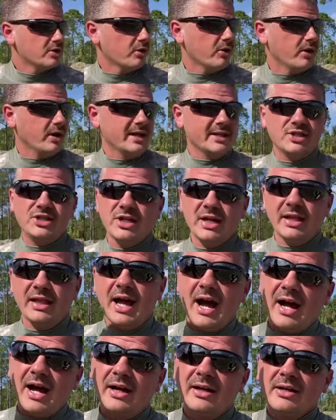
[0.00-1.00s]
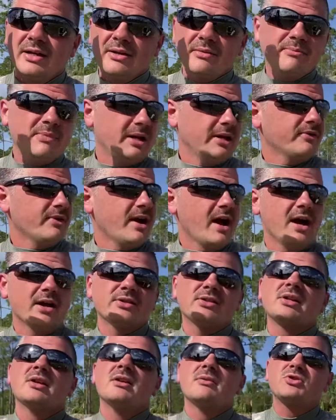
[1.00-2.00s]
Aguila mini rounds.
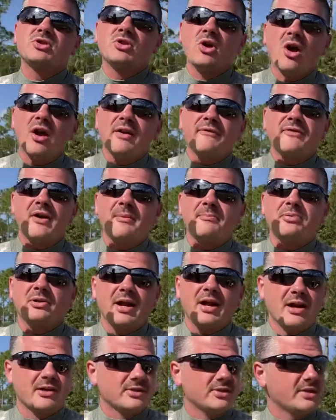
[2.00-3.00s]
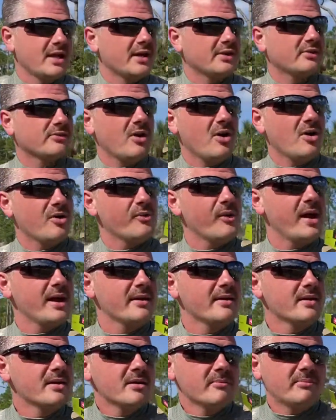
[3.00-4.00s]
I'm sorry if I'm pronouncing that the wrong way,
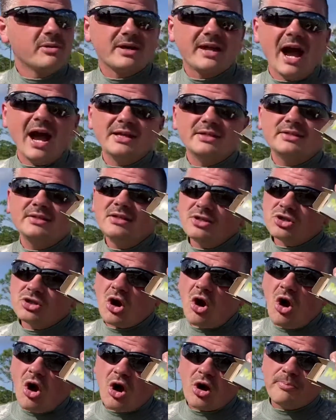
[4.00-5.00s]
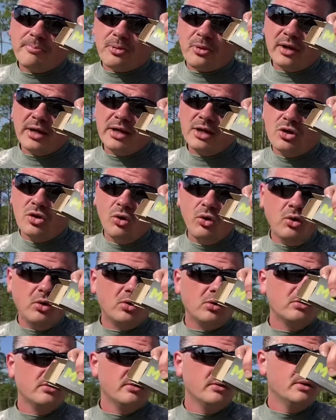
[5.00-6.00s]
but guys, these are pretty
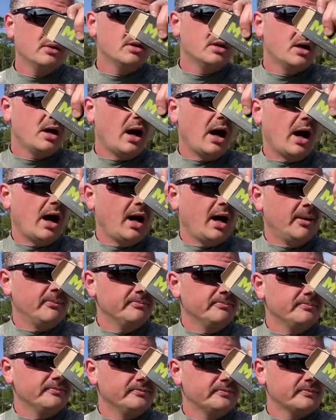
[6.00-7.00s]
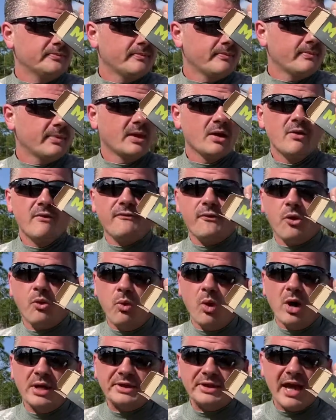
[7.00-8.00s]
cool for
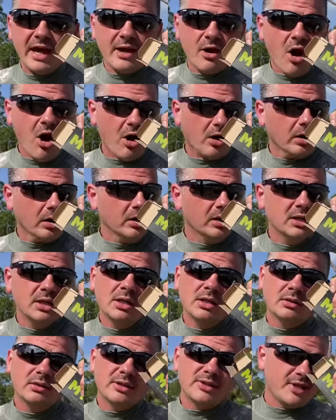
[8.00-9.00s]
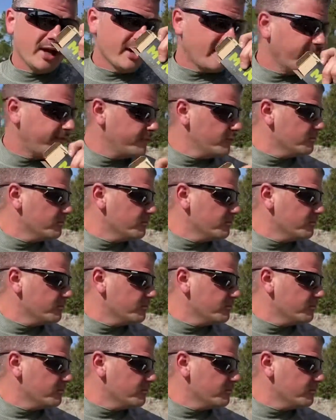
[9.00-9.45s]
what they are. Let's take a few more